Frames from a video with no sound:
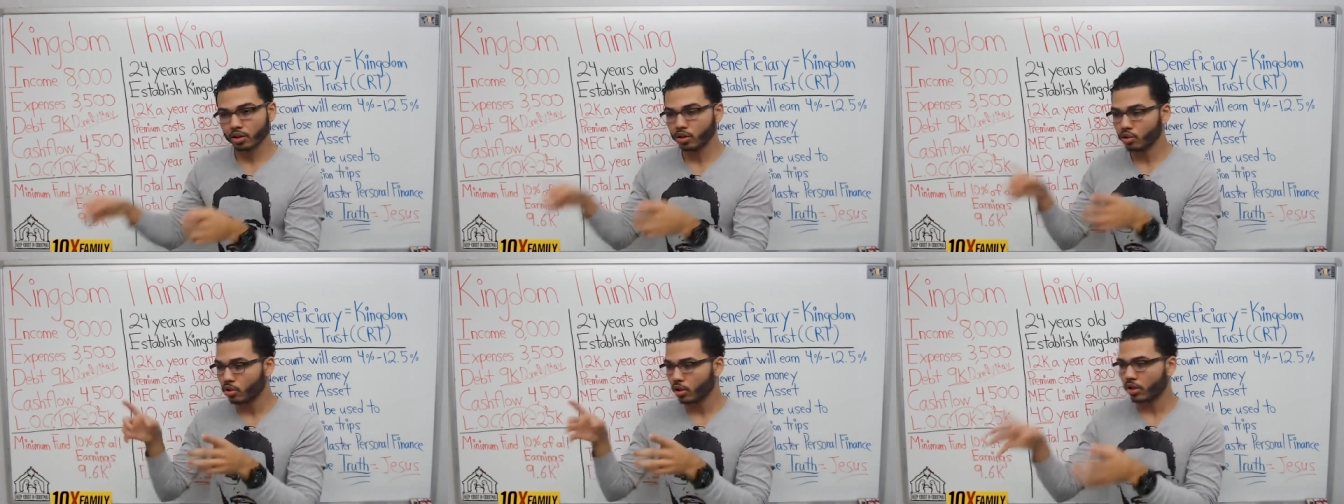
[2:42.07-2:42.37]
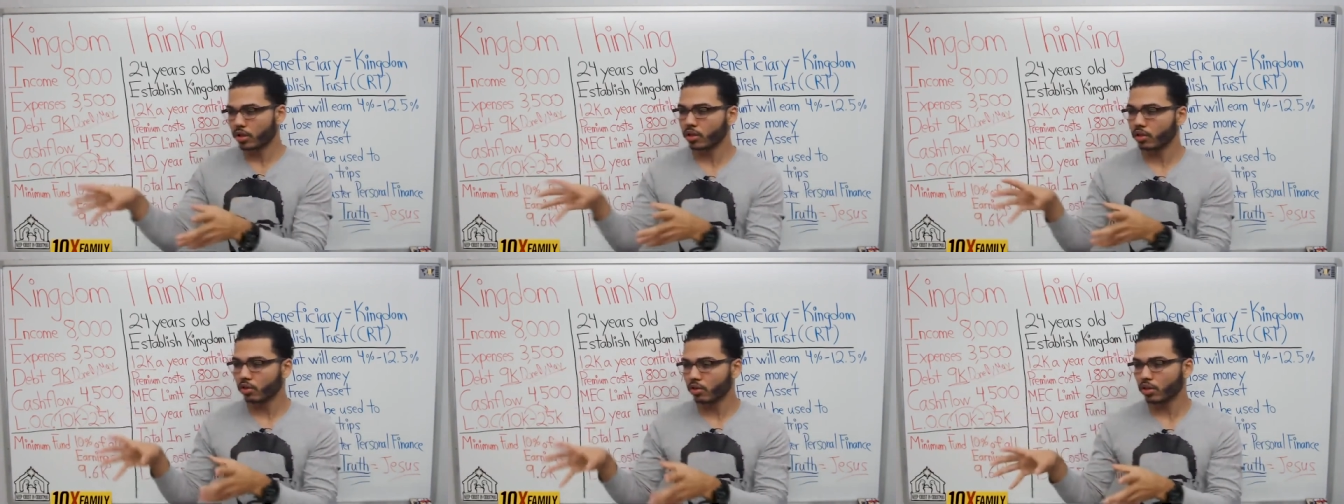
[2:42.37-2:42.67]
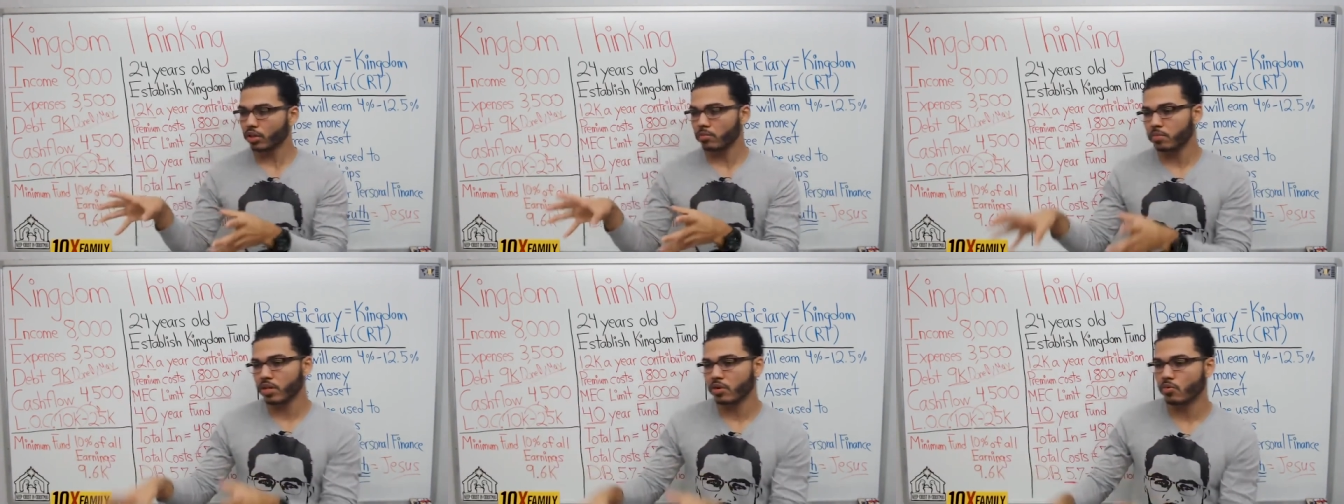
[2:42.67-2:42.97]
You can
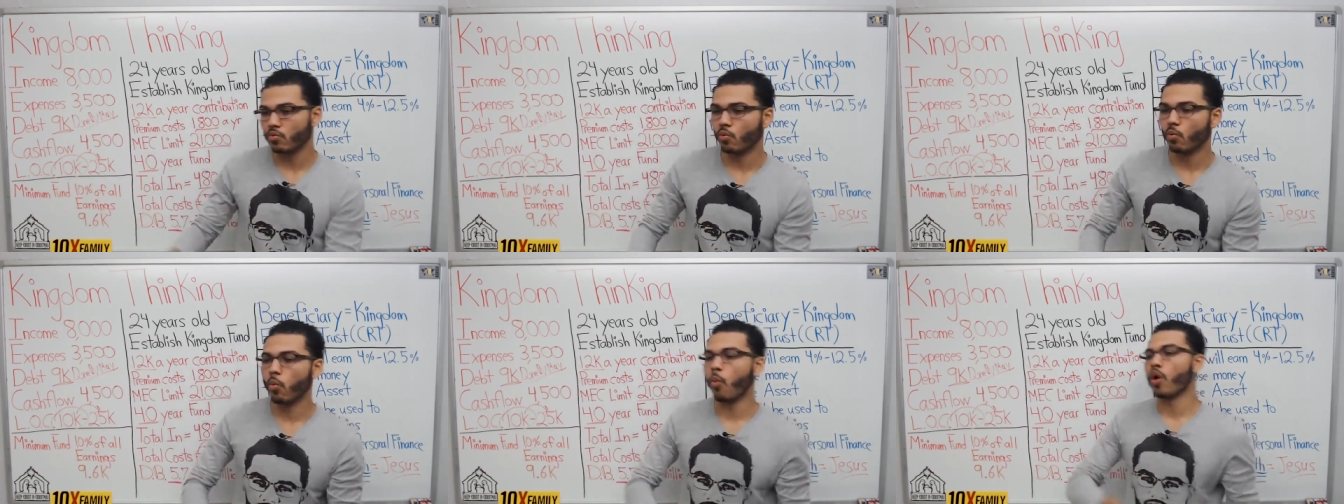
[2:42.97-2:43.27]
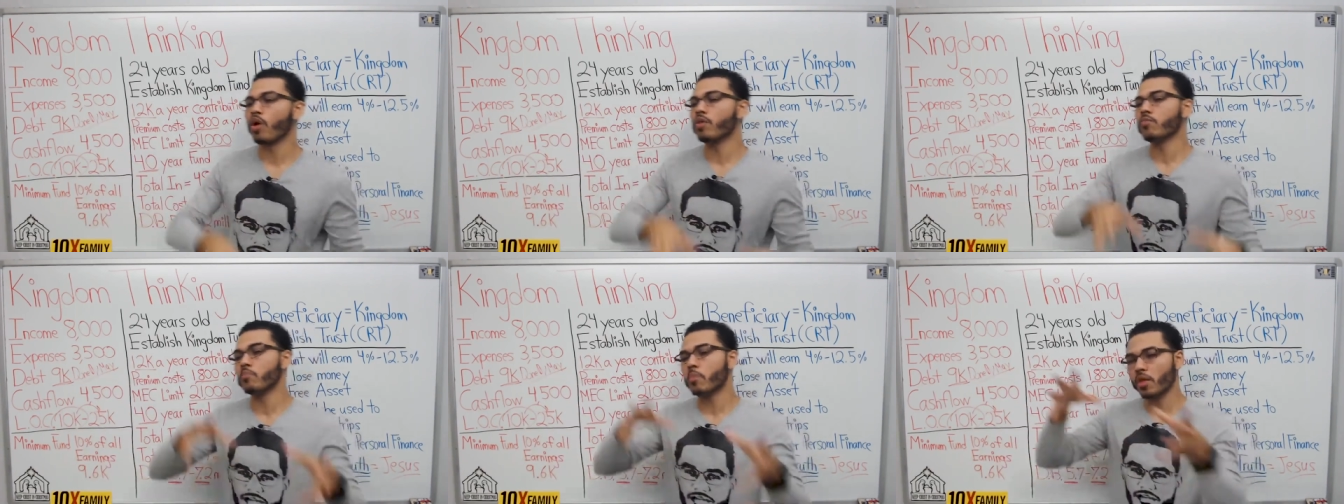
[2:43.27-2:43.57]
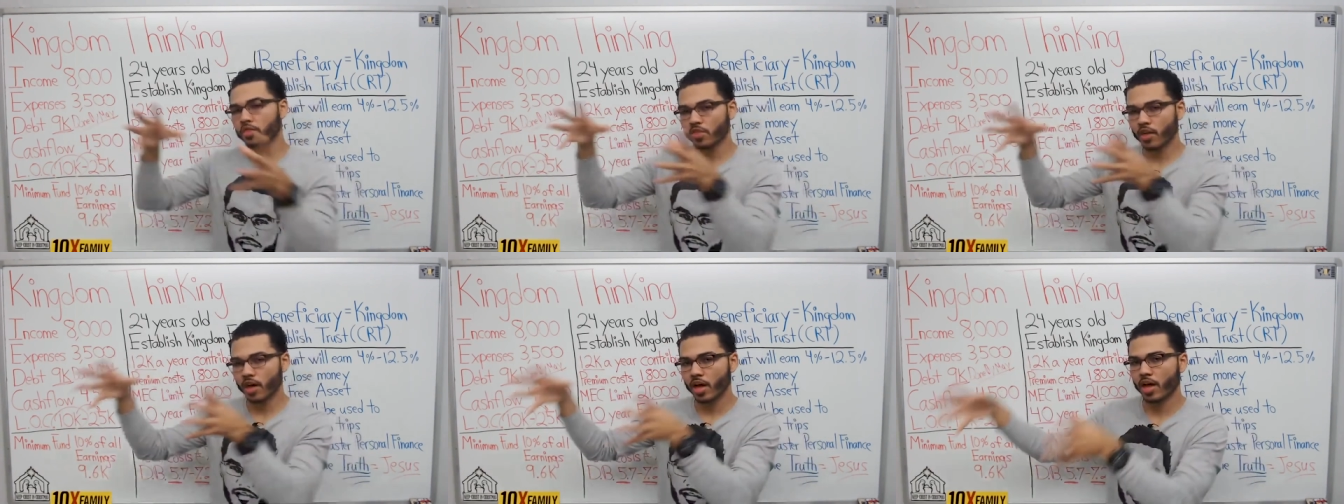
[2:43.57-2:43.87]
literally be one
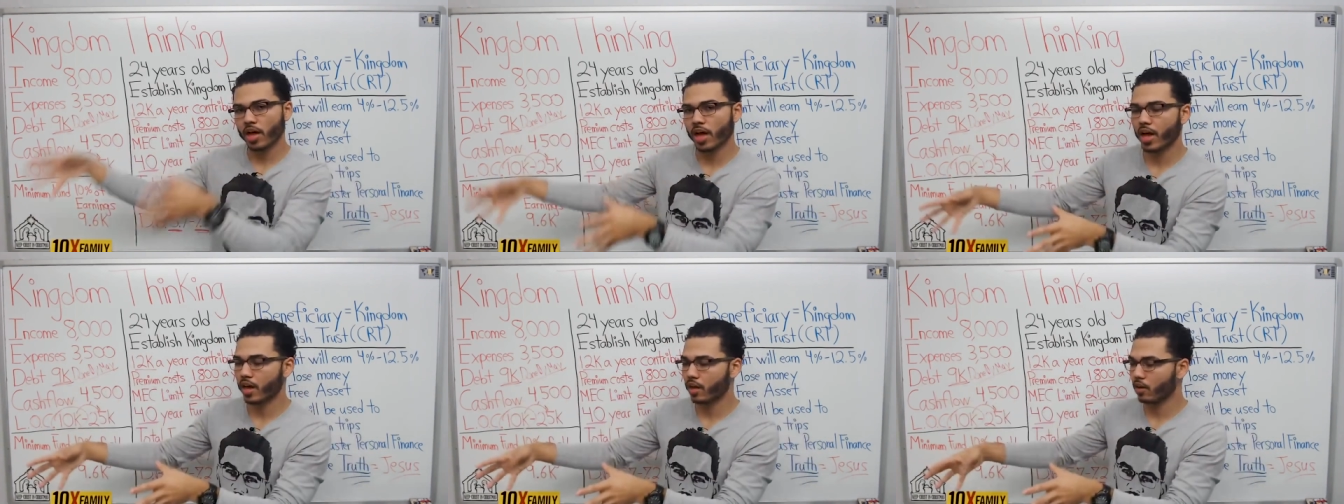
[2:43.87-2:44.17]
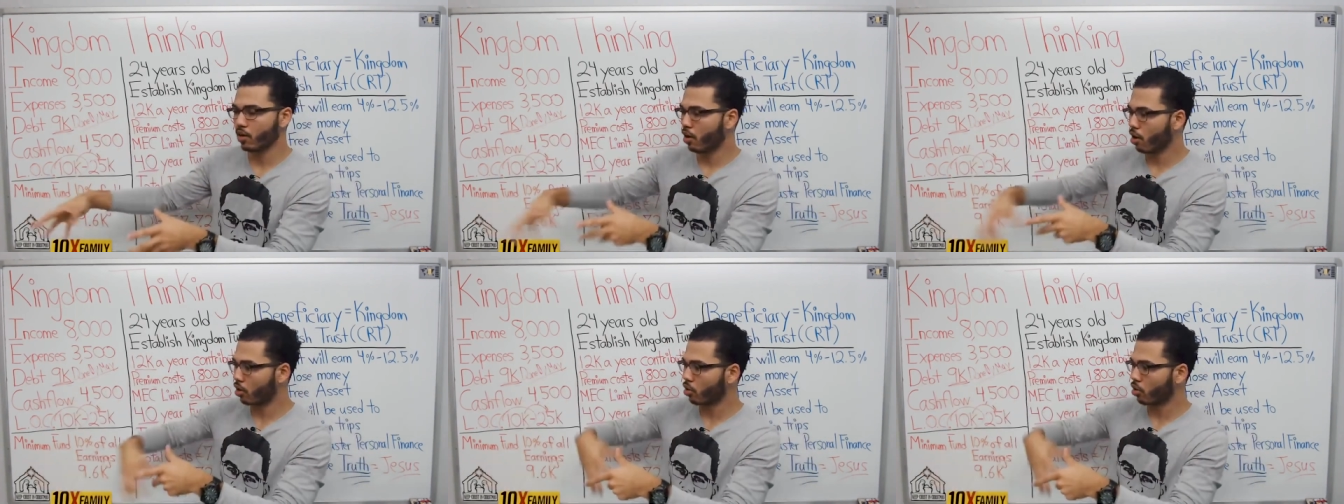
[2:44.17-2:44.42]
month ahead